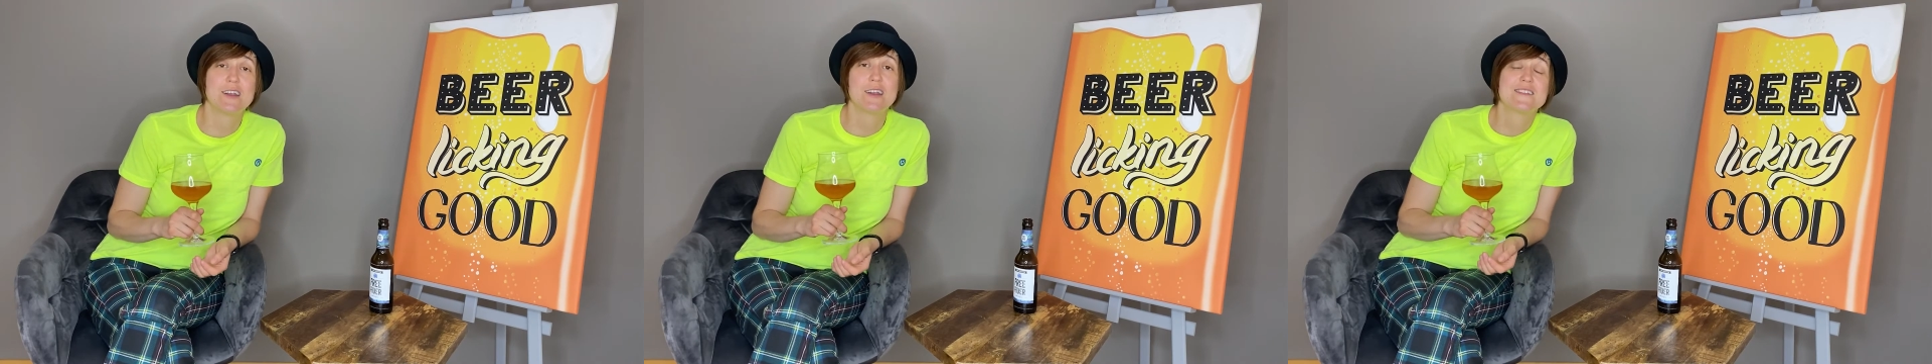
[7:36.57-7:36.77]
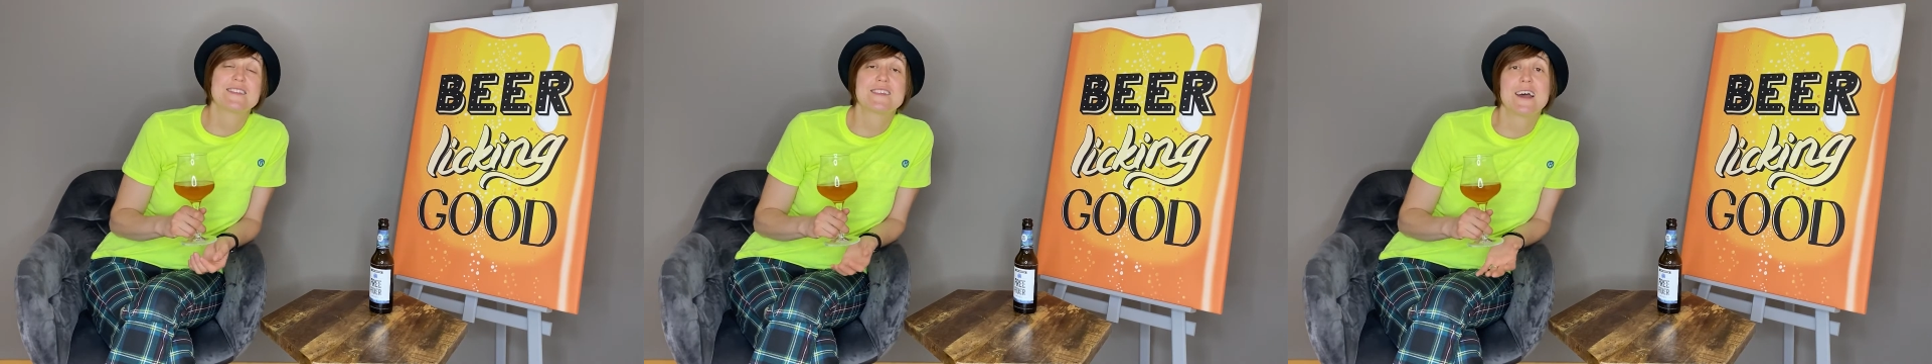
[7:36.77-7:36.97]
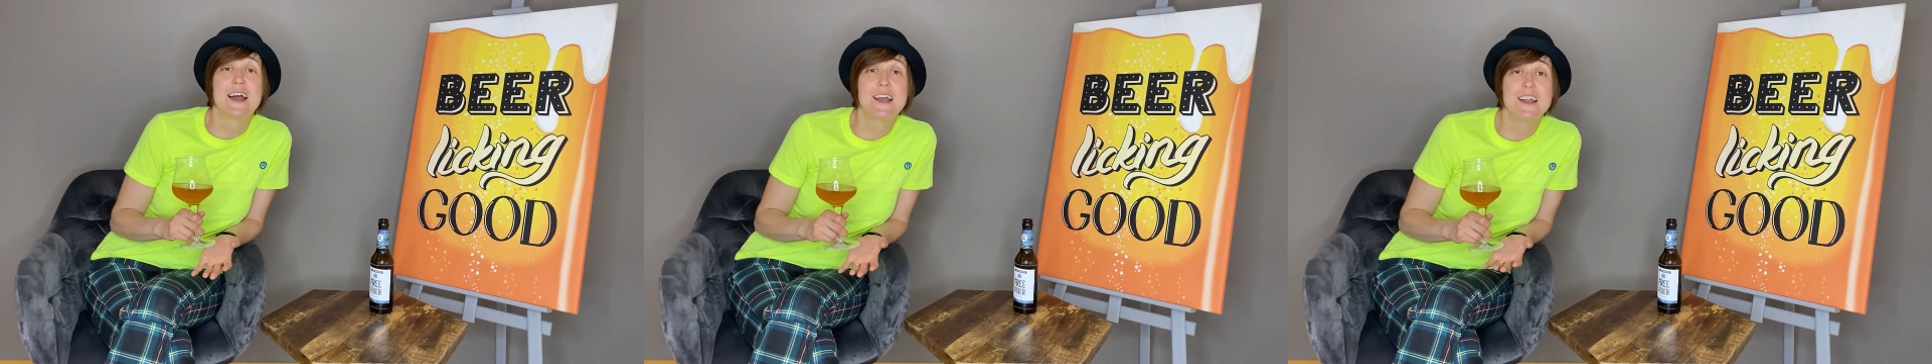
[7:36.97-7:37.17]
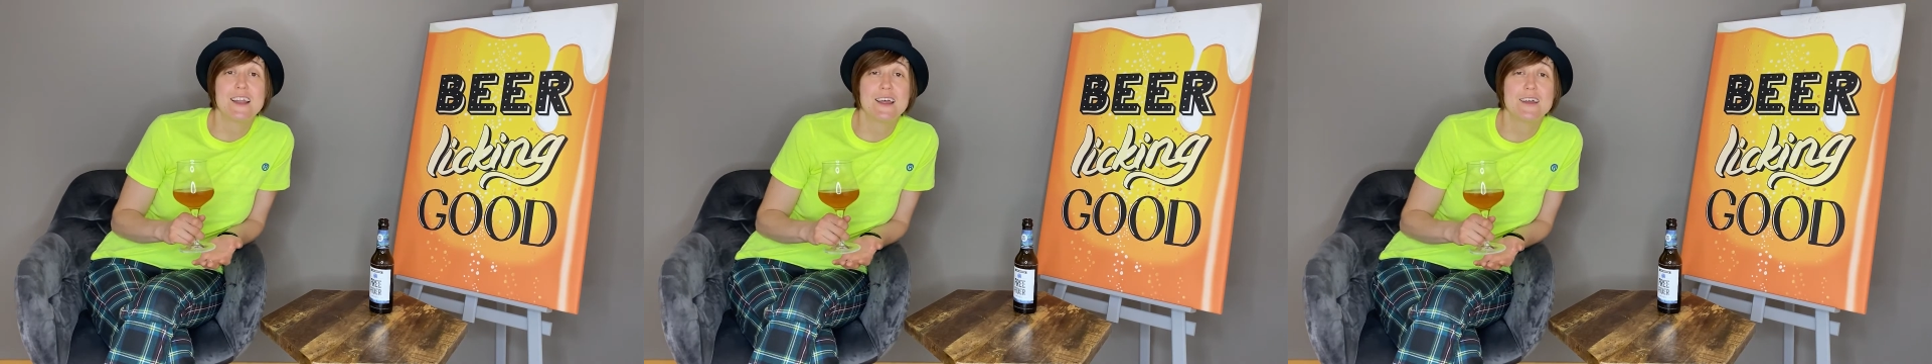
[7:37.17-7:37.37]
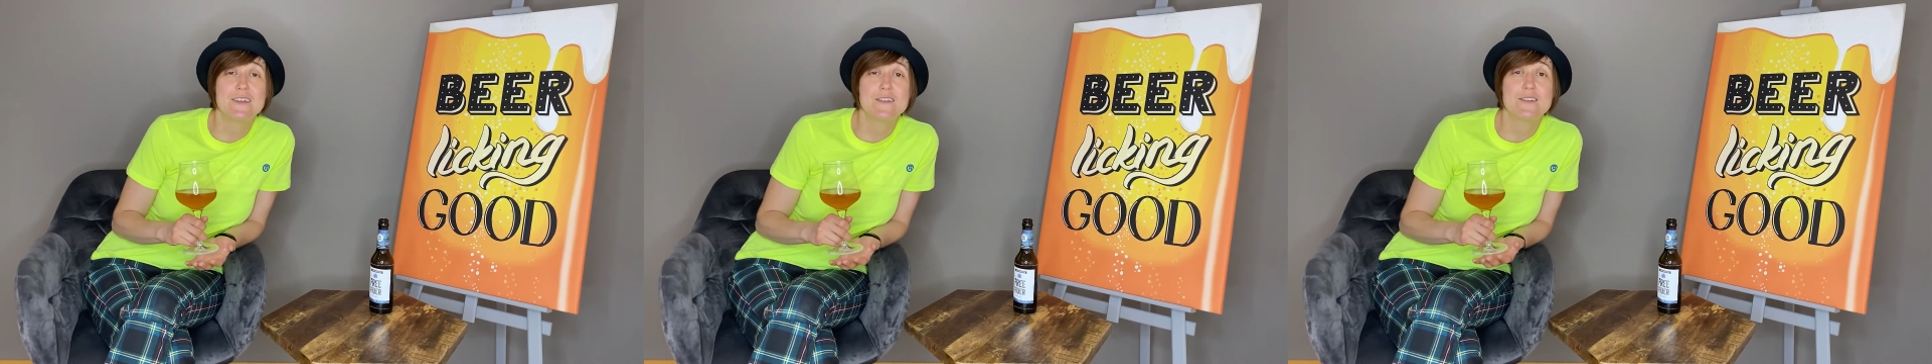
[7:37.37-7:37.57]

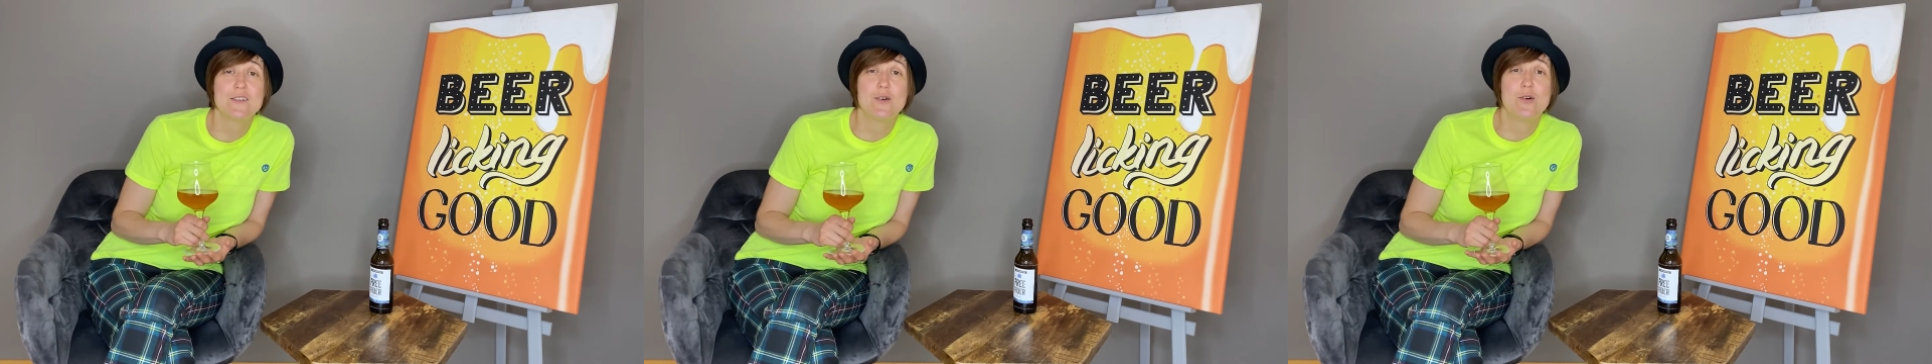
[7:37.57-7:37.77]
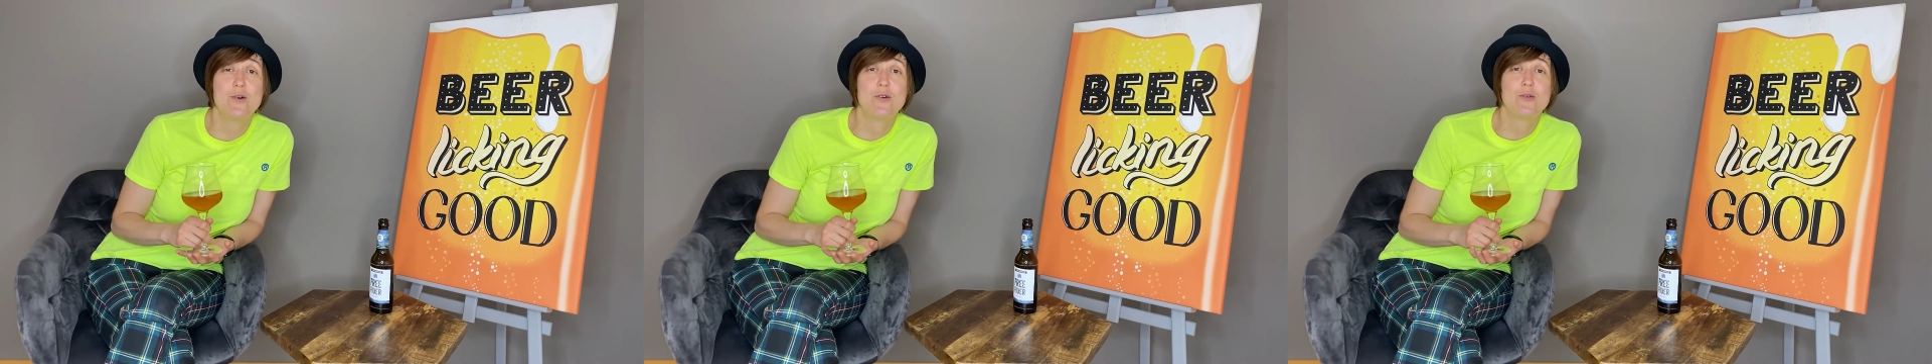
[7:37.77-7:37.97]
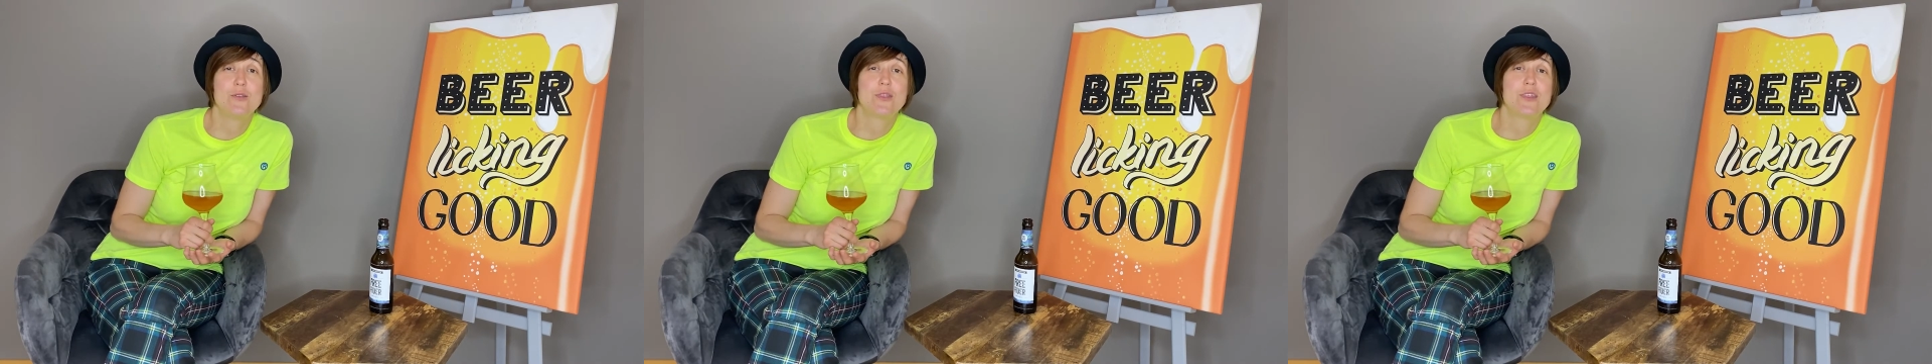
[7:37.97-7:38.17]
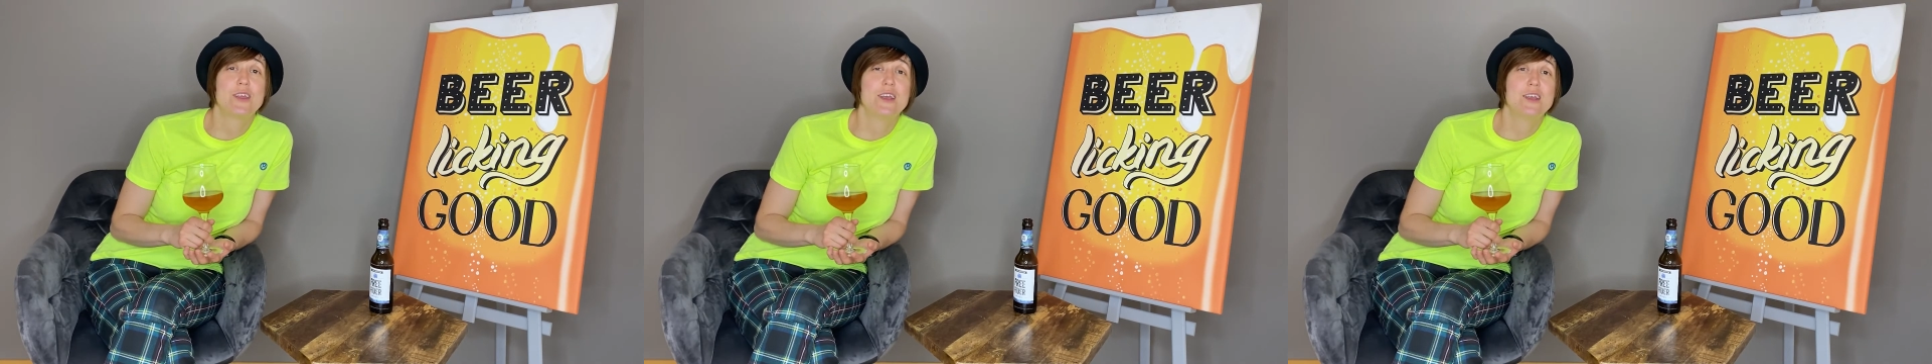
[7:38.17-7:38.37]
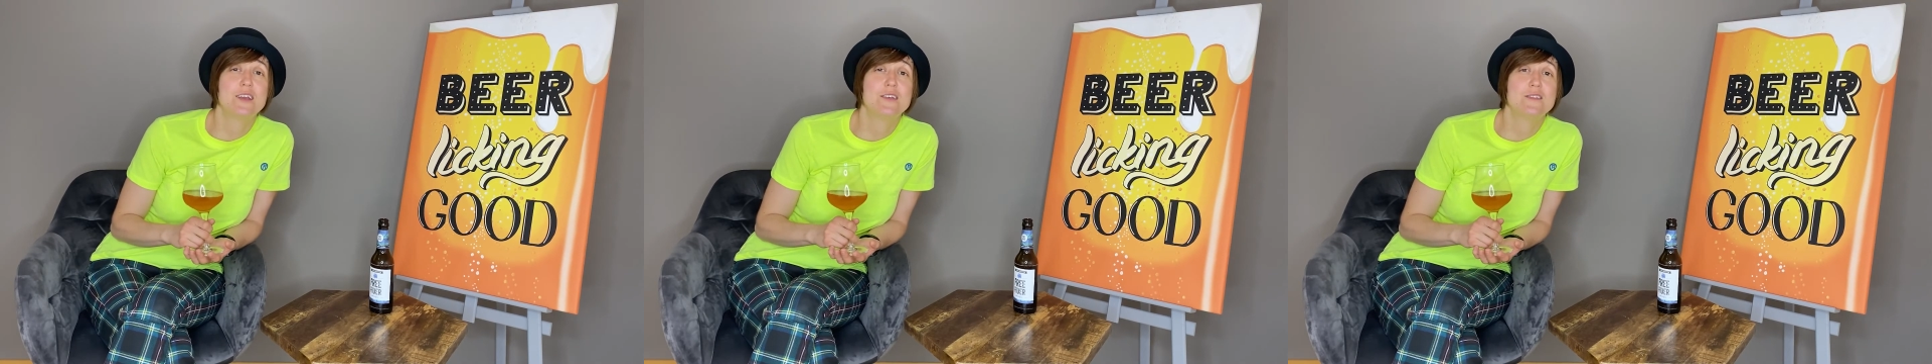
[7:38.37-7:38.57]
silence all
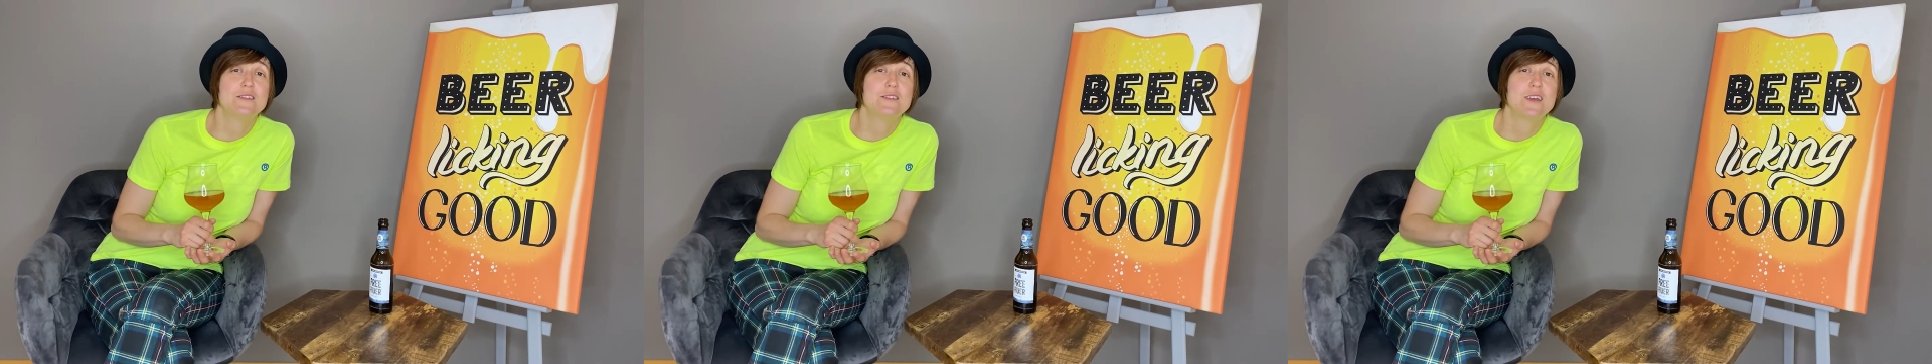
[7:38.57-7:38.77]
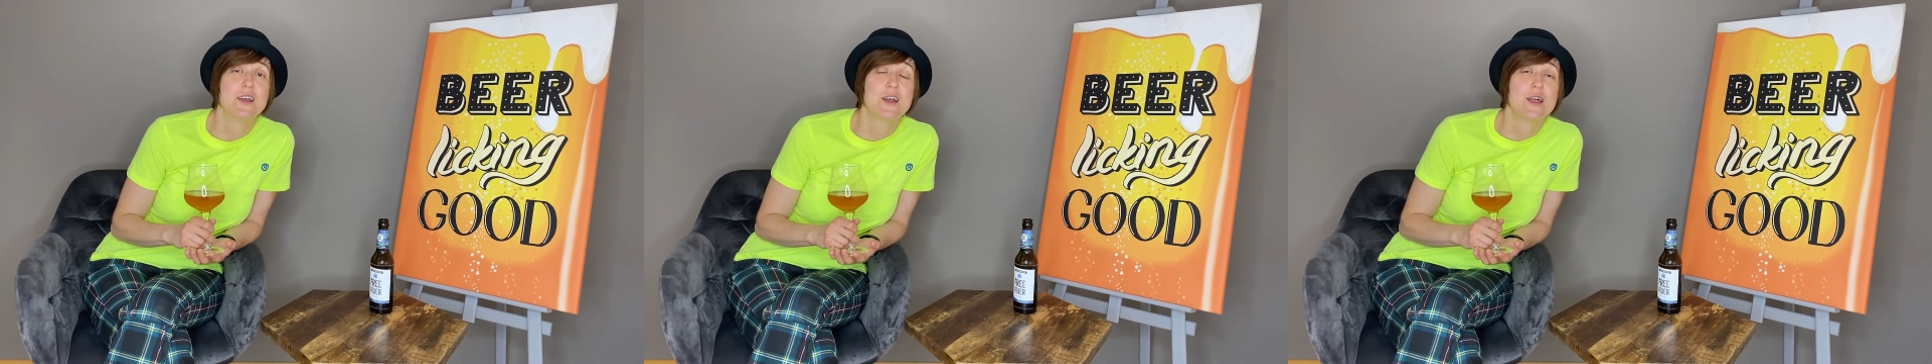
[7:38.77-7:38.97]
these